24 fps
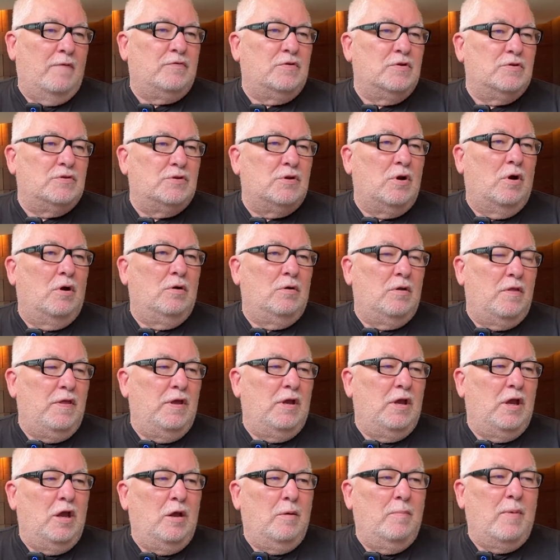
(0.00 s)
to start
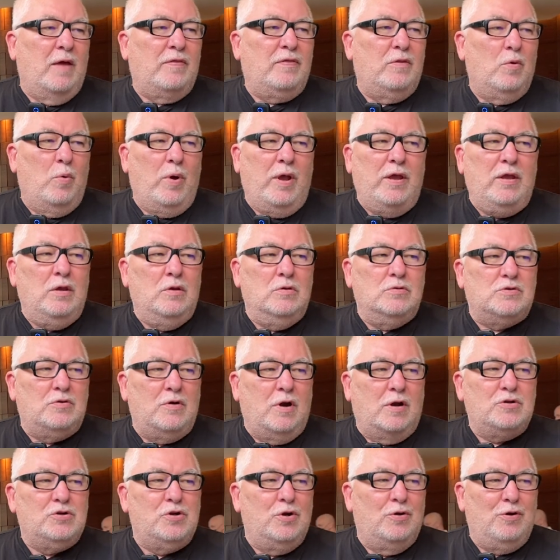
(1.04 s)
thinking about the way you
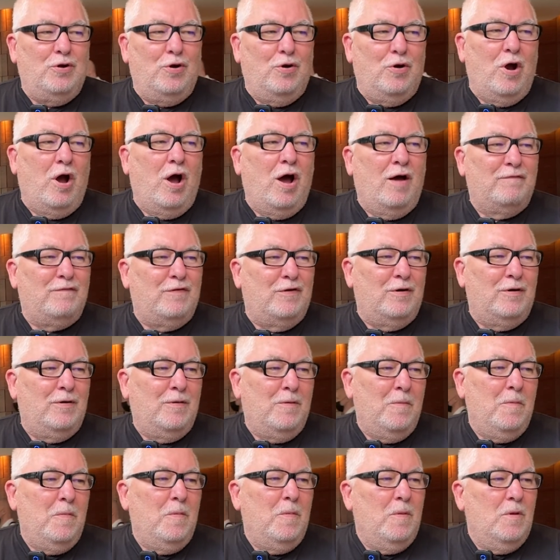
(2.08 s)
structure your offer
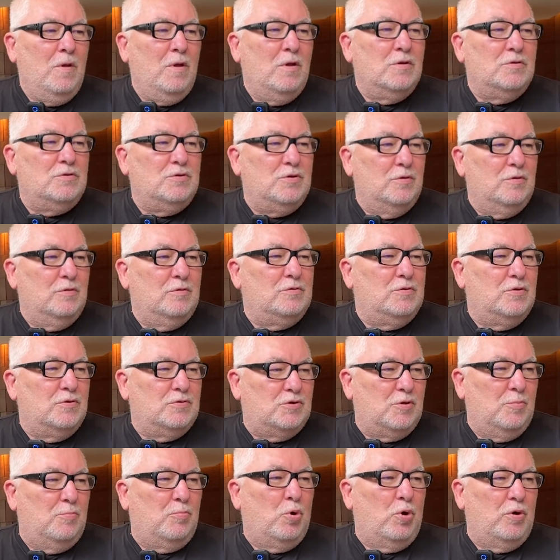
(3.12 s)
to
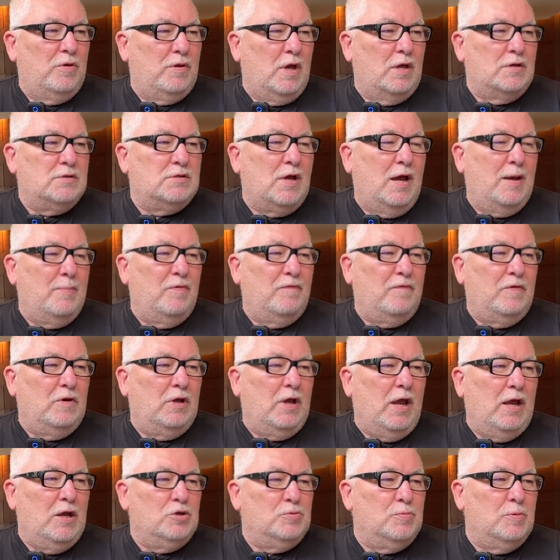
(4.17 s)
support that type of
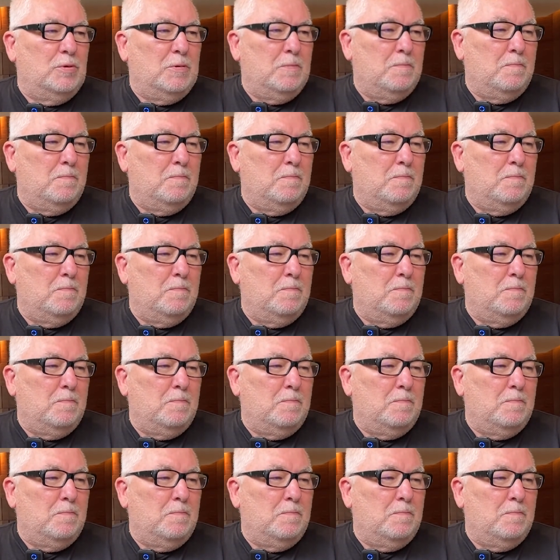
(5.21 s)
engagement.